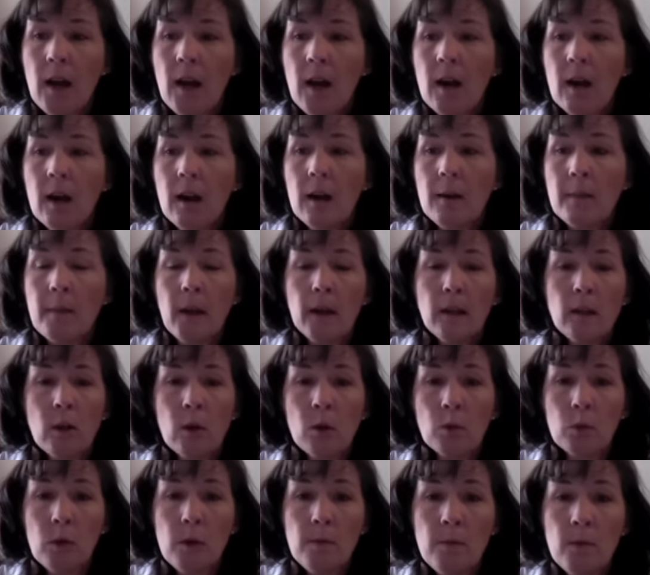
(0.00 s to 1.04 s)
I
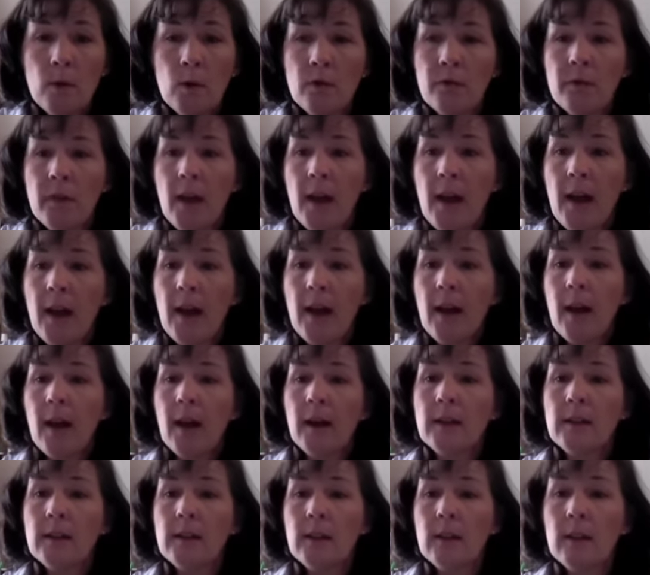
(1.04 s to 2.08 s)
don't remove that.
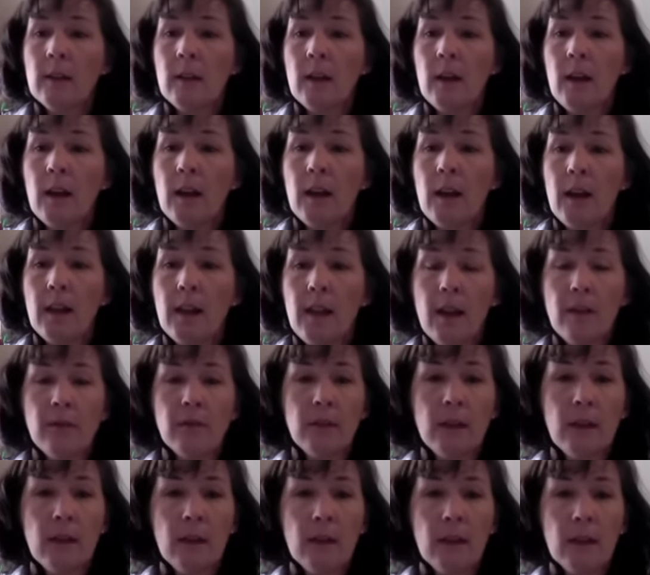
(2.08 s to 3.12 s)
I did, and I
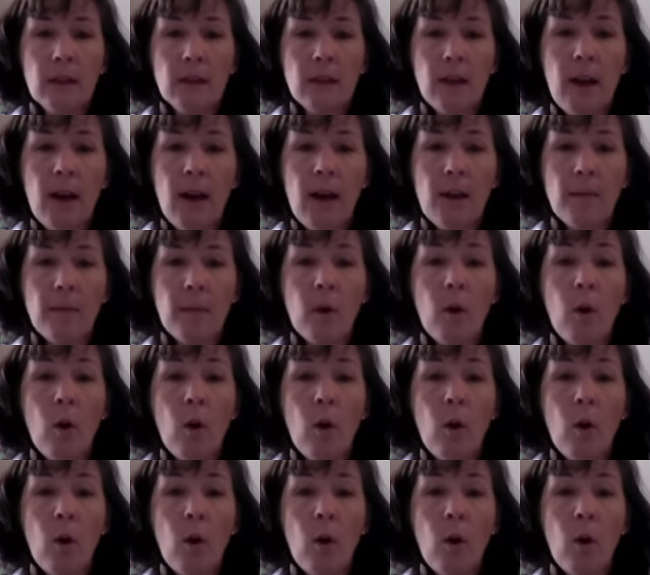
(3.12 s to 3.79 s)
left in the top